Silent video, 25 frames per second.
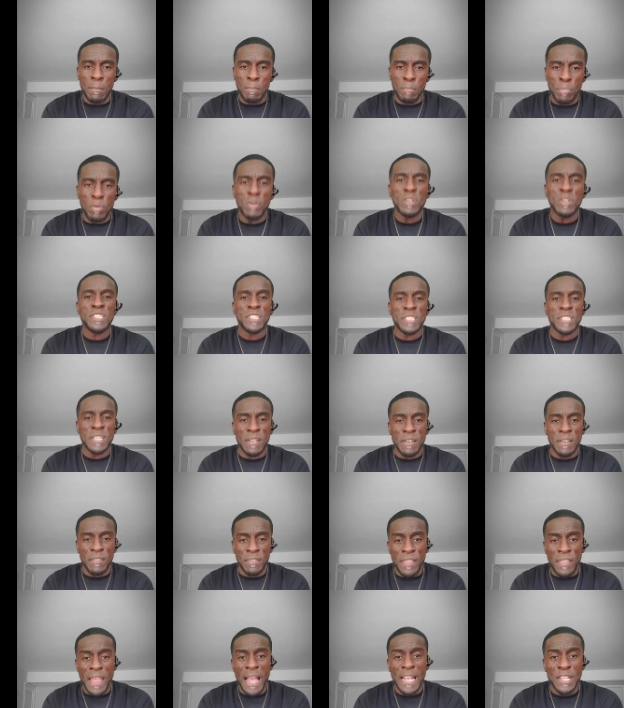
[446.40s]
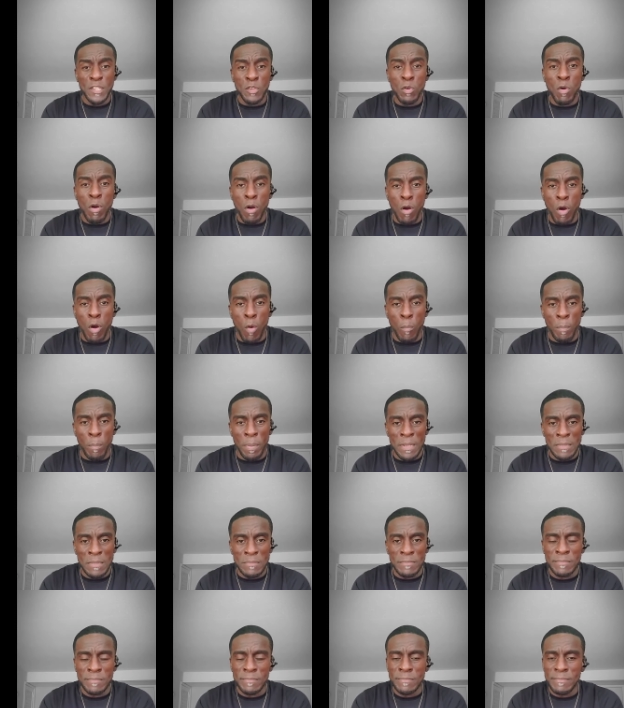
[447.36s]
pushing that door
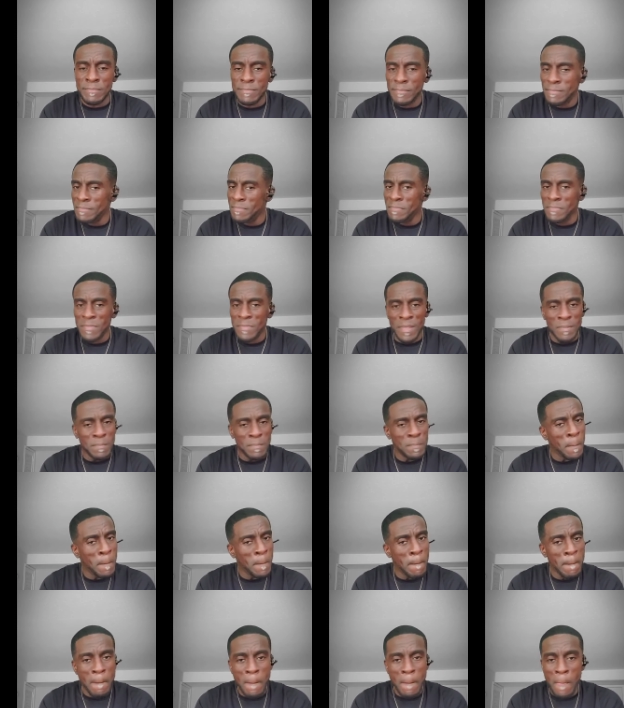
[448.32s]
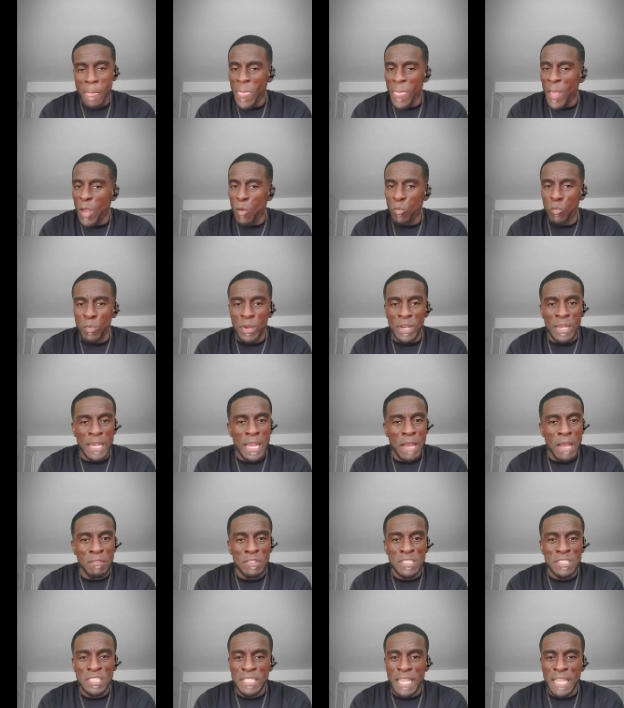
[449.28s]
open. We're
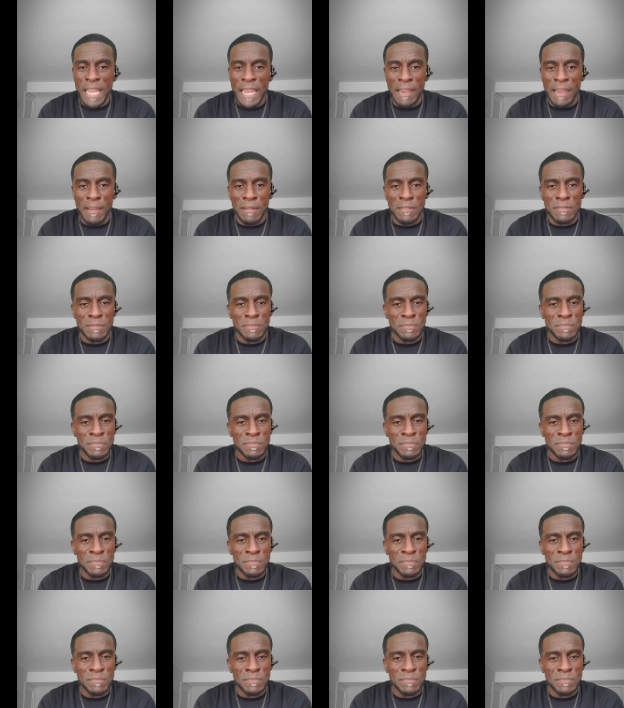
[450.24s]
never scared.